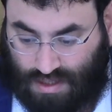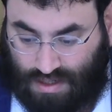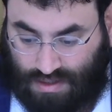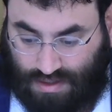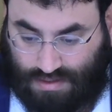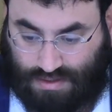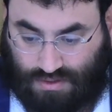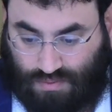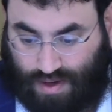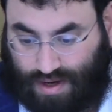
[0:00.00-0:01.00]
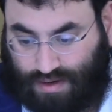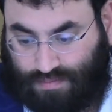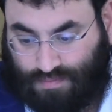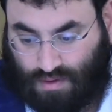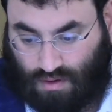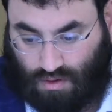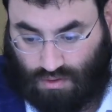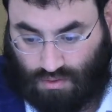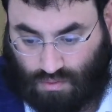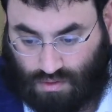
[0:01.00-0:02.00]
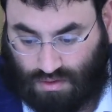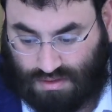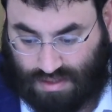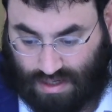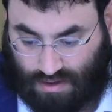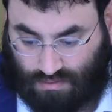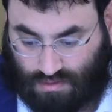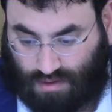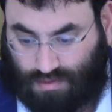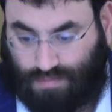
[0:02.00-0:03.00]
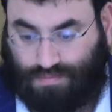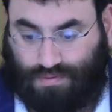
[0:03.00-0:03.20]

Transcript: This is when all the worlds now come up.